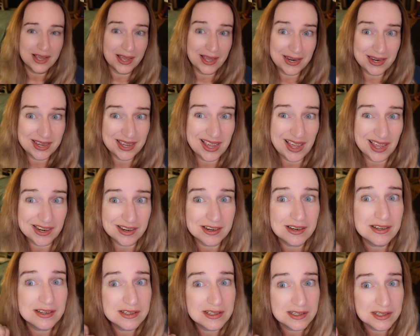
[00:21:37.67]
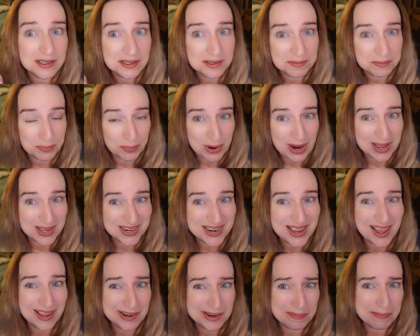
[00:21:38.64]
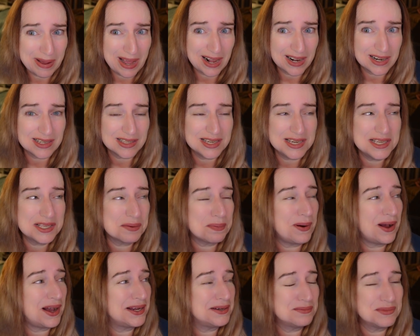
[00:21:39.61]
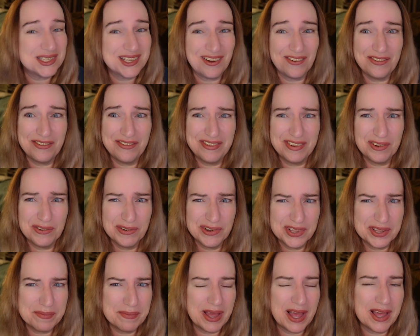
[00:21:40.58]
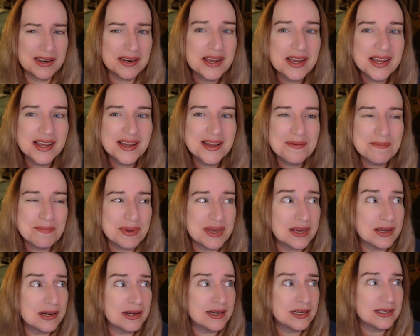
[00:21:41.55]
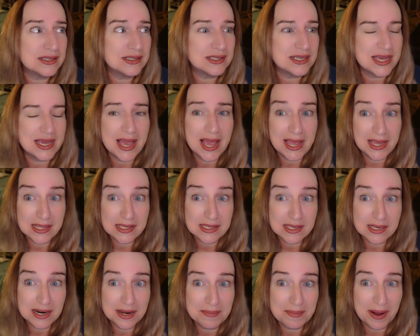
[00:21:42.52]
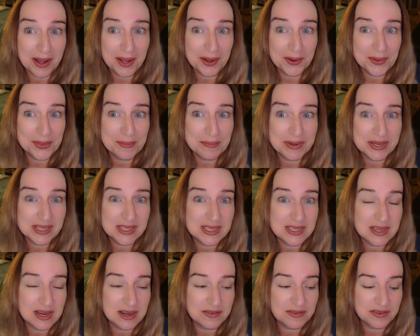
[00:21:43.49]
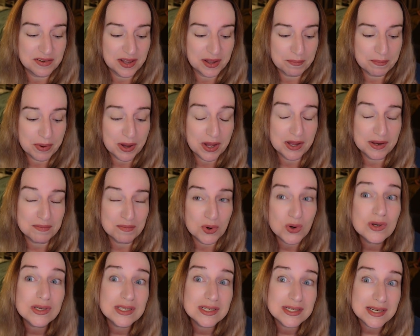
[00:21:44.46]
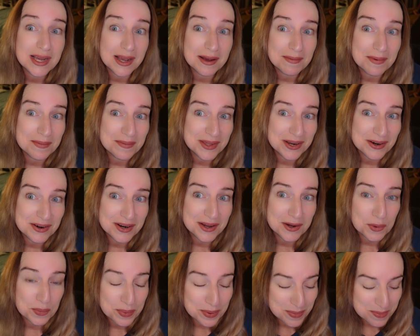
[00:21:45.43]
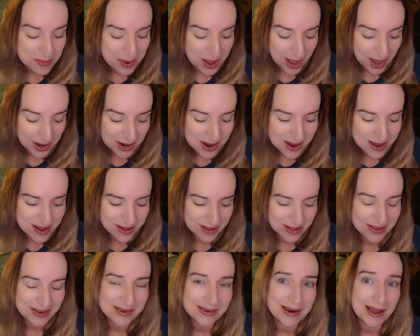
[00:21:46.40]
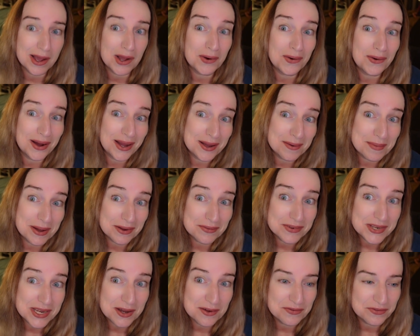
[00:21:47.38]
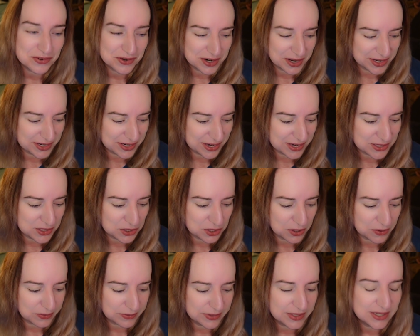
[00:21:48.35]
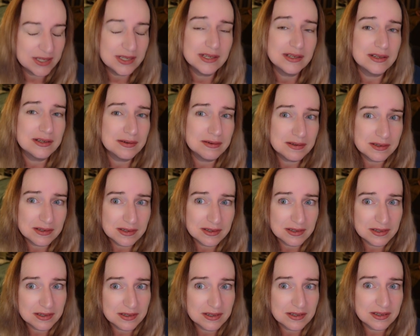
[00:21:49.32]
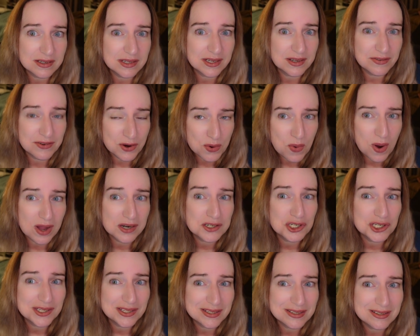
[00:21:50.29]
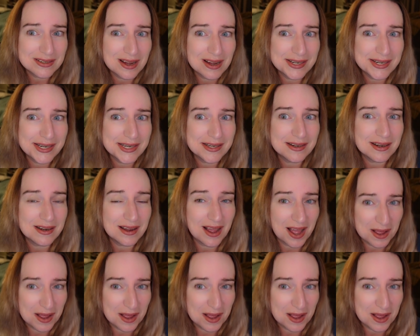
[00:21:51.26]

And again, Brad had to pack these by himself. I feel really bad because he hates that I buy all the big stuff, but most of the time I'm there to help him pack, and now I'm out of town for nine days. So if you're watching this, honey,